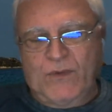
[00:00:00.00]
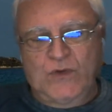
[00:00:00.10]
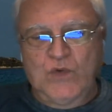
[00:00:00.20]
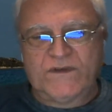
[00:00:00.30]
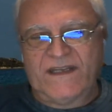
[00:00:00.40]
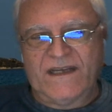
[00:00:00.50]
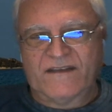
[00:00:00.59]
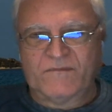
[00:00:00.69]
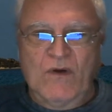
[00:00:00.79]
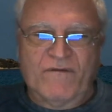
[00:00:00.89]
producing
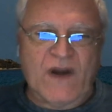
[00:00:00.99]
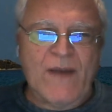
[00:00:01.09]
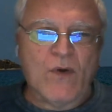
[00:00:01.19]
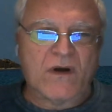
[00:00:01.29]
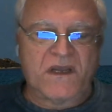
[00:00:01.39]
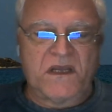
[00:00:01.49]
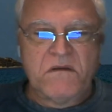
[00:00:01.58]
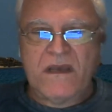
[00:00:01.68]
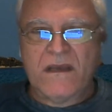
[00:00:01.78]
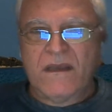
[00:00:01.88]
a small framework
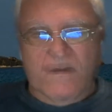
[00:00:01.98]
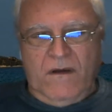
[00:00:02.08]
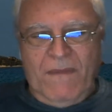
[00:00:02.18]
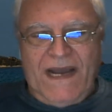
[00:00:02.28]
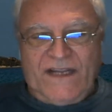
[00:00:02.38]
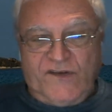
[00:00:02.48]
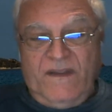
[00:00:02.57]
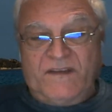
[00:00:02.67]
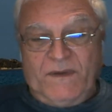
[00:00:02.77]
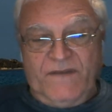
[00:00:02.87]
or
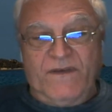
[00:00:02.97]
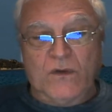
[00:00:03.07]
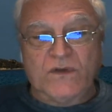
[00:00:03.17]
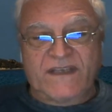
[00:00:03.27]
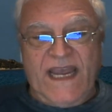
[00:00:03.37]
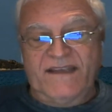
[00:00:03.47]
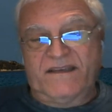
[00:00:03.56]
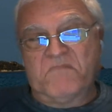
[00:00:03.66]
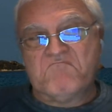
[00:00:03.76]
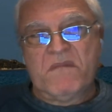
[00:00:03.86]
managing this specific use
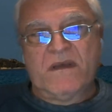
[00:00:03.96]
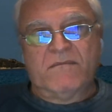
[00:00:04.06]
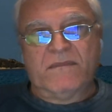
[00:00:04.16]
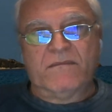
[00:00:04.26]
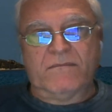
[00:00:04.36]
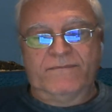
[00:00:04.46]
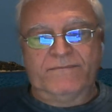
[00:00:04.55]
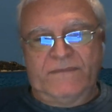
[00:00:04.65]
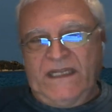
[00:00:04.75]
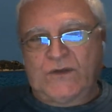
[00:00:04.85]
case,
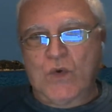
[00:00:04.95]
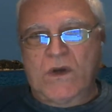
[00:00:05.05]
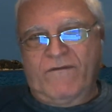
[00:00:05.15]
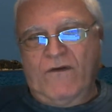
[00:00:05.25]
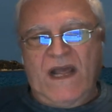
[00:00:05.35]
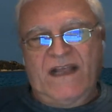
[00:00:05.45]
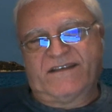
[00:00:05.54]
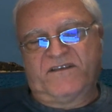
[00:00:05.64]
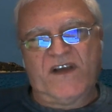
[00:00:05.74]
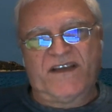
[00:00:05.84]
it took for
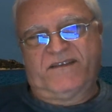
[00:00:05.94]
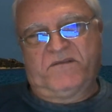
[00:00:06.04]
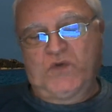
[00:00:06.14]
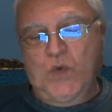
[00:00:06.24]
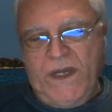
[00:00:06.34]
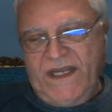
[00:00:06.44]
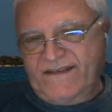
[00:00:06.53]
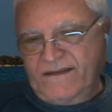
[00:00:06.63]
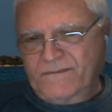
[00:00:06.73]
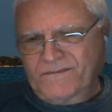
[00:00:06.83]
us just 2
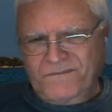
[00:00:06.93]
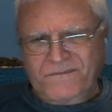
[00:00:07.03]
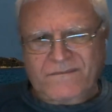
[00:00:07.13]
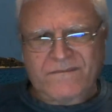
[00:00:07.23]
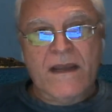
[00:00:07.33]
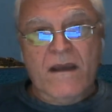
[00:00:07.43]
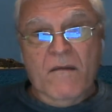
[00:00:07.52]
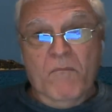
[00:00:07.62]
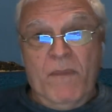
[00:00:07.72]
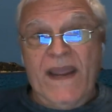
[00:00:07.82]
weeks.
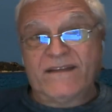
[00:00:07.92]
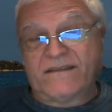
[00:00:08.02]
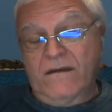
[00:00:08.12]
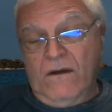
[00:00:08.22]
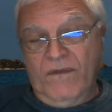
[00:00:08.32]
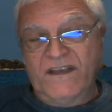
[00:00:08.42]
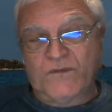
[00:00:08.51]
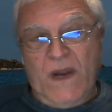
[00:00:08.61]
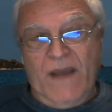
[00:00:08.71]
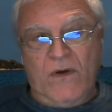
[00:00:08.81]
Based on
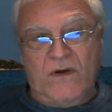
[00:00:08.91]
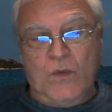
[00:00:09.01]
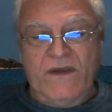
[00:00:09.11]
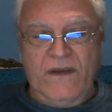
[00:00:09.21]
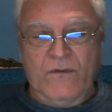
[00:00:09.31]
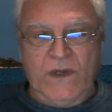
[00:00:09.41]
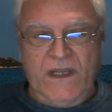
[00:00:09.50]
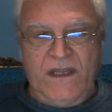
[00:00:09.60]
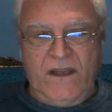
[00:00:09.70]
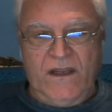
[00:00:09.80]
this framework,
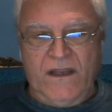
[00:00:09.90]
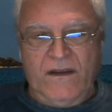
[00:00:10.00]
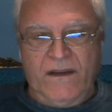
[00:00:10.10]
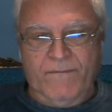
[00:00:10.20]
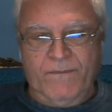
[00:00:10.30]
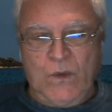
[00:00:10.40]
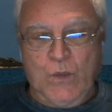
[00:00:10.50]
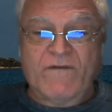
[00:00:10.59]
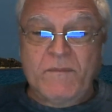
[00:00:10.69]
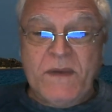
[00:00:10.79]
we
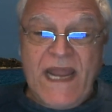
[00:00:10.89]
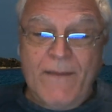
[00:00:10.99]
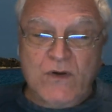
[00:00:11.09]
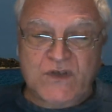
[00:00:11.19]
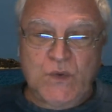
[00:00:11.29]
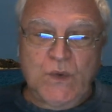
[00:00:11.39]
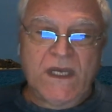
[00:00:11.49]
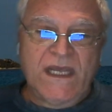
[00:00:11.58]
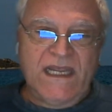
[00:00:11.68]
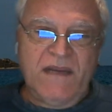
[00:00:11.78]
have been able to
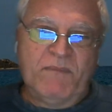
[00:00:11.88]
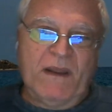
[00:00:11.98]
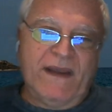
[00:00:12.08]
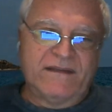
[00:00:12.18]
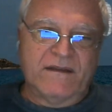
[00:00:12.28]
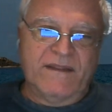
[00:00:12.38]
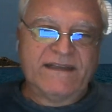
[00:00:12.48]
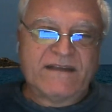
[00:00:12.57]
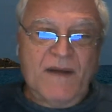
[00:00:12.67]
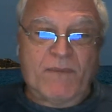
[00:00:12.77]
implement the
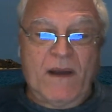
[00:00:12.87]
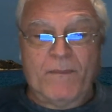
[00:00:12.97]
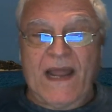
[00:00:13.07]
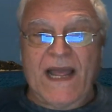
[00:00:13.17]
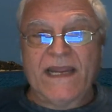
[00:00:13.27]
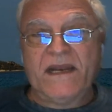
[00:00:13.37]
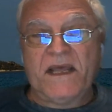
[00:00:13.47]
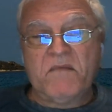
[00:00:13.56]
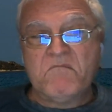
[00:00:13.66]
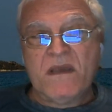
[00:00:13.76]
entire
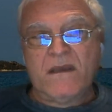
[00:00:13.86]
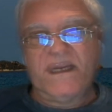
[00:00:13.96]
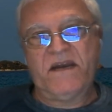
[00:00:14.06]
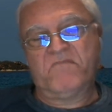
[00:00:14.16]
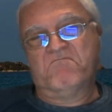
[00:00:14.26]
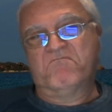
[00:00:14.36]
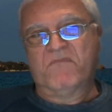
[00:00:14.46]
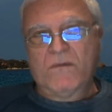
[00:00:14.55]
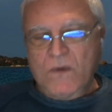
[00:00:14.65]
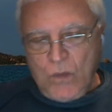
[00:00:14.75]
pipeline in
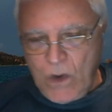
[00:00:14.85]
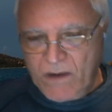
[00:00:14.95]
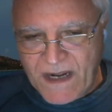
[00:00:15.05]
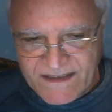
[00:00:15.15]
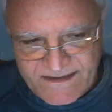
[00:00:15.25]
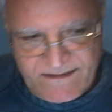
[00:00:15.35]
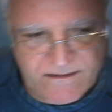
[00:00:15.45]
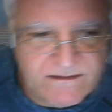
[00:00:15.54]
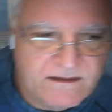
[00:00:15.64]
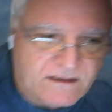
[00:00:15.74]
1 month.